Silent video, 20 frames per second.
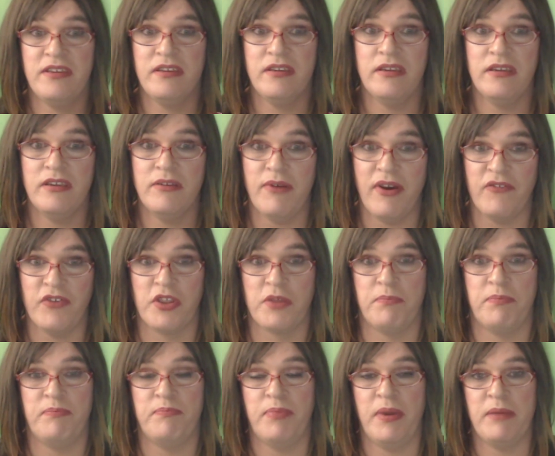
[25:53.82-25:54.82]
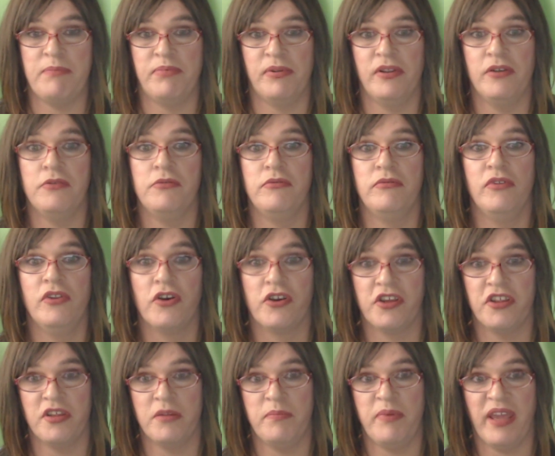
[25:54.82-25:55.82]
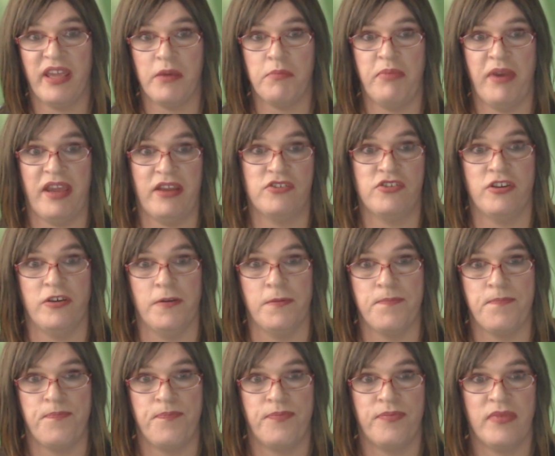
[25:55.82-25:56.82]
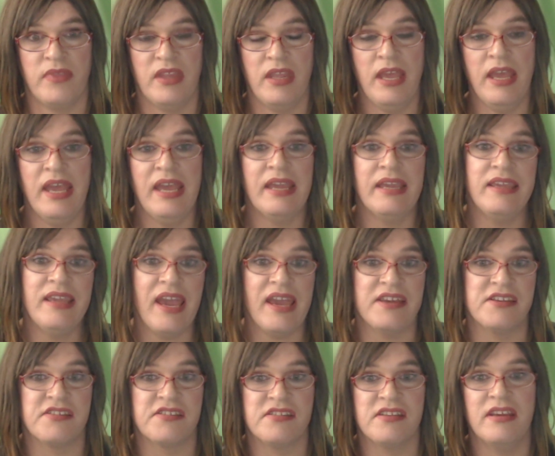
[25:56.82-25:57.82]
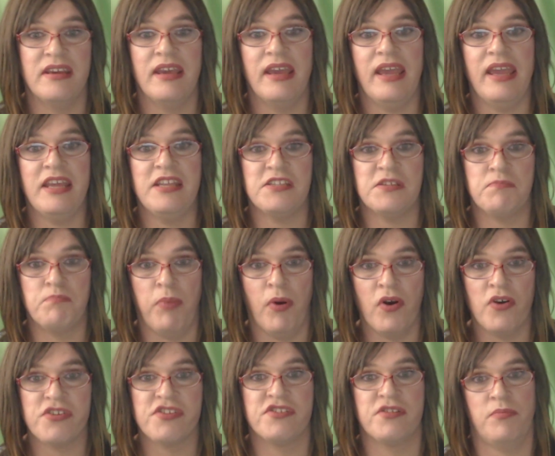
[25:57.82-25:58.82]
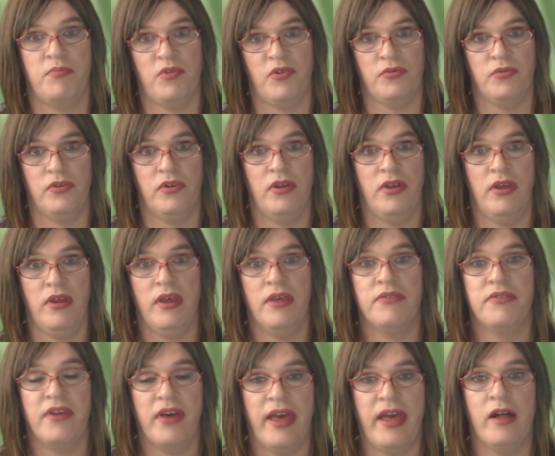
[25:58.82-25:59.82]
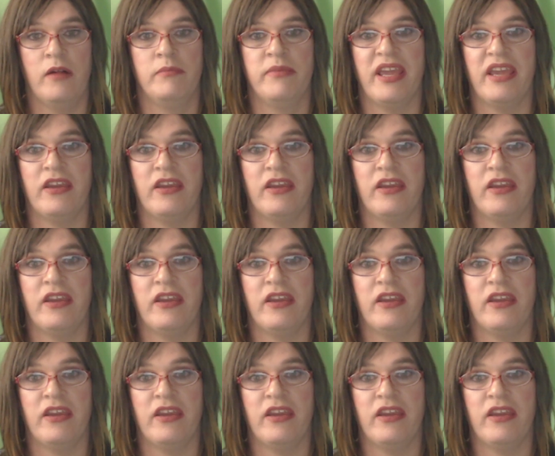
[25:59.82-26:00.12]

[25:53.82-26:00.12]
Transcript: you have other people who look at the bigger picture. Yes, it's possible that a helmet